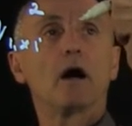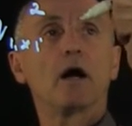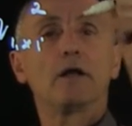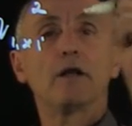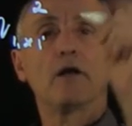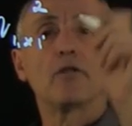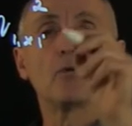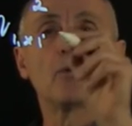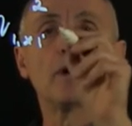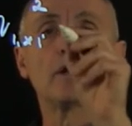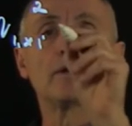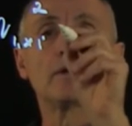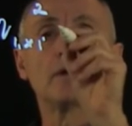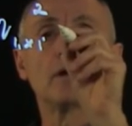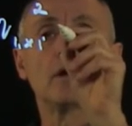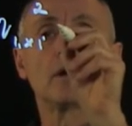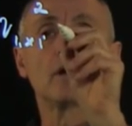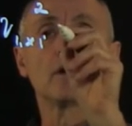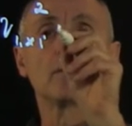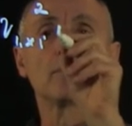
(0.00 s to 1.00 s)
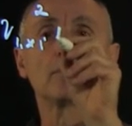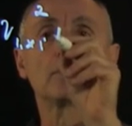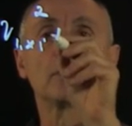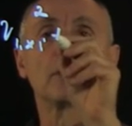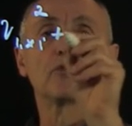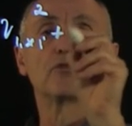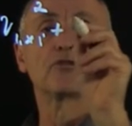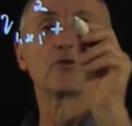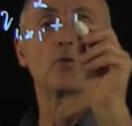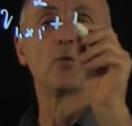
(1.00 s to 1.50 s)
another one
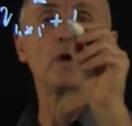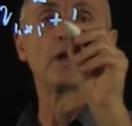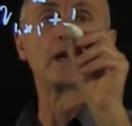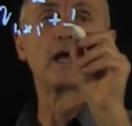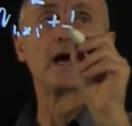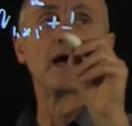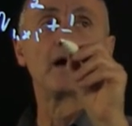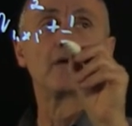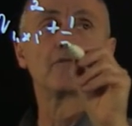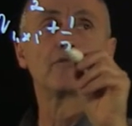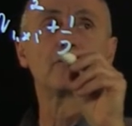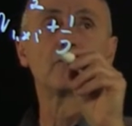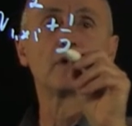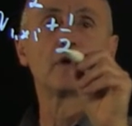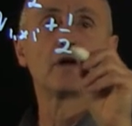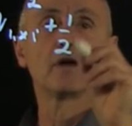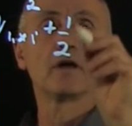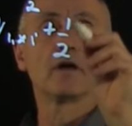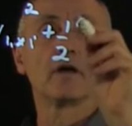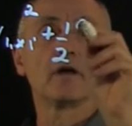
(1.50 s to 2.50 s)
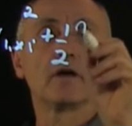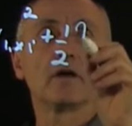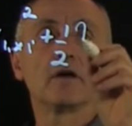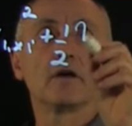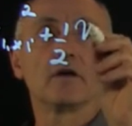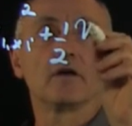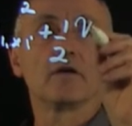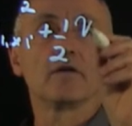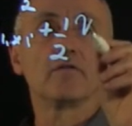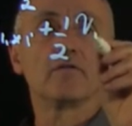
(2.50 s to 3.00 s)
plus a 1 half
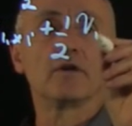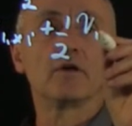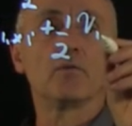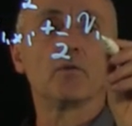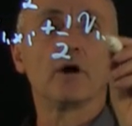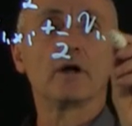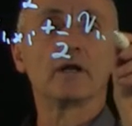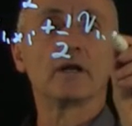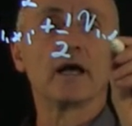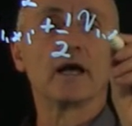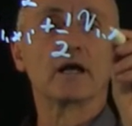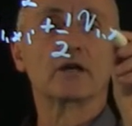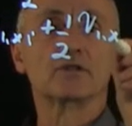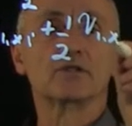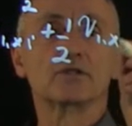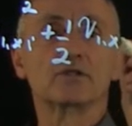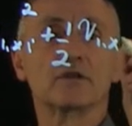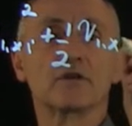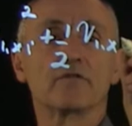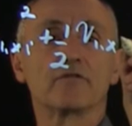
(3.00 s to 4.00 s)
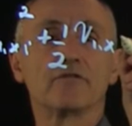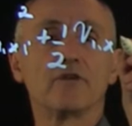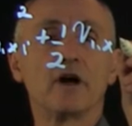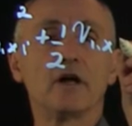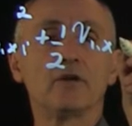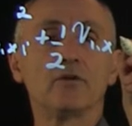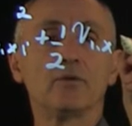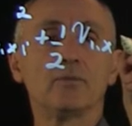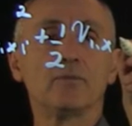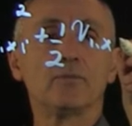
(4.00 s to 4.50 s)
v1x
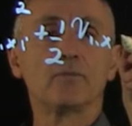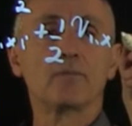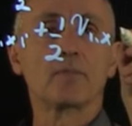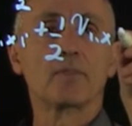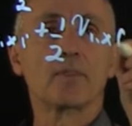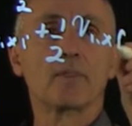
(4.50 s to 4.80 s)
final